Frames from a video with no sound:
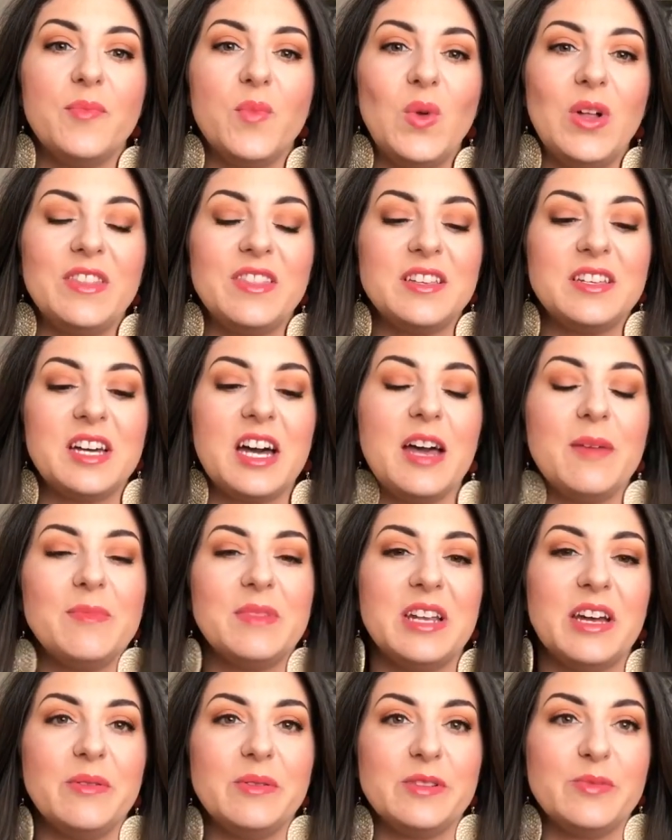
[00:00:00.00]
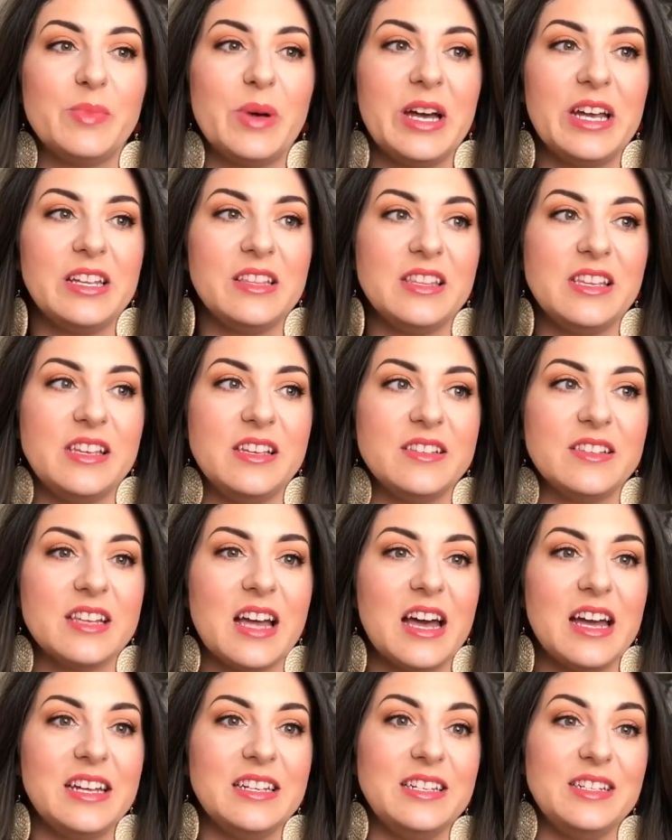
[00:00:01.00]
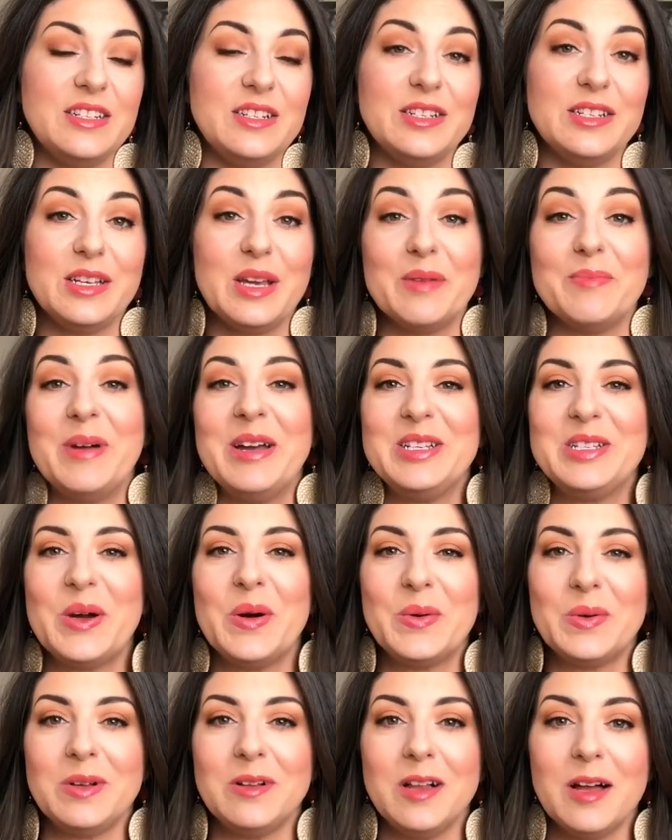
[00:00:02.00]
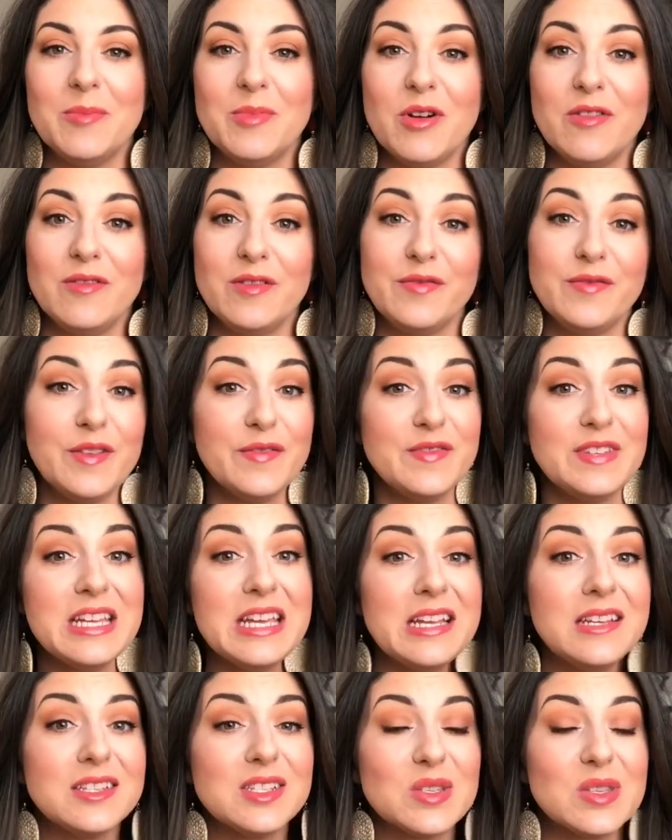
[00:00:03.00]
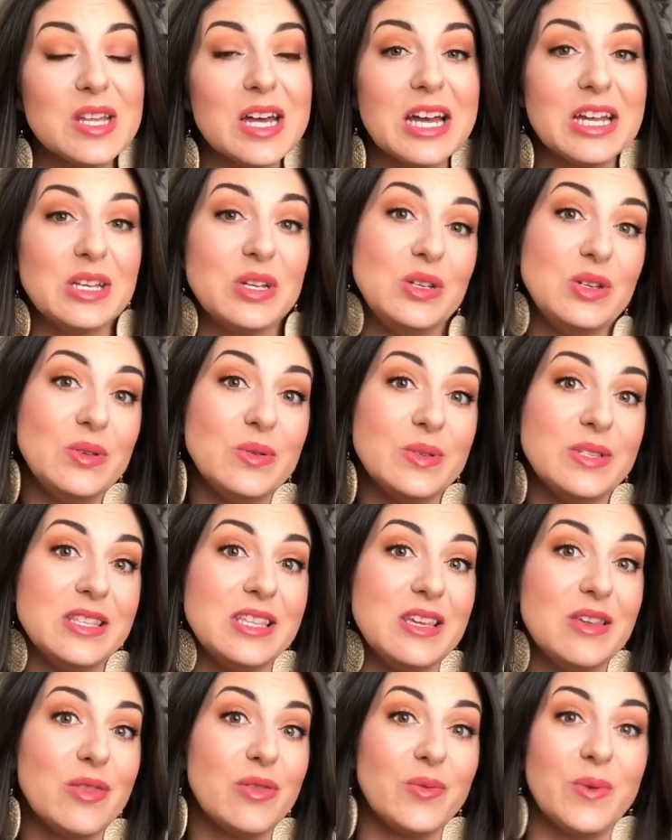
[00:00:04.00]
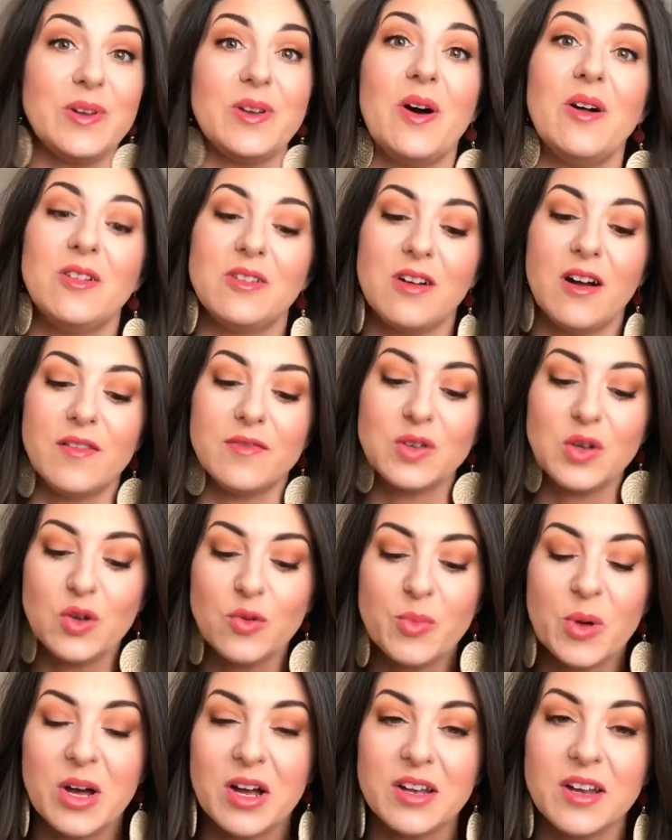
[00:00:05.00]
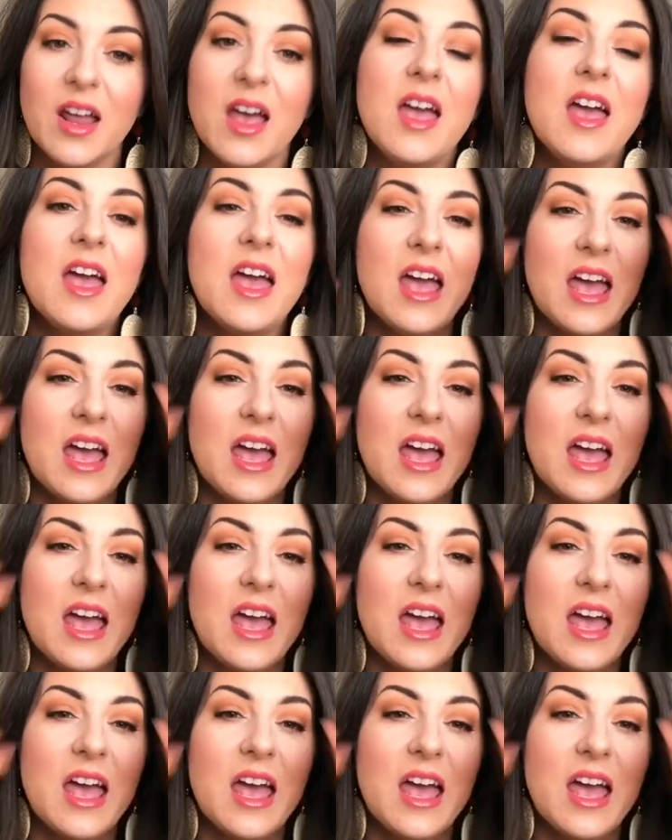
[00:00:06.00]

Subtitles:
Well, at the time that I was buying these, I needed to get my total up over 15 so that I could use the $3 off coupon,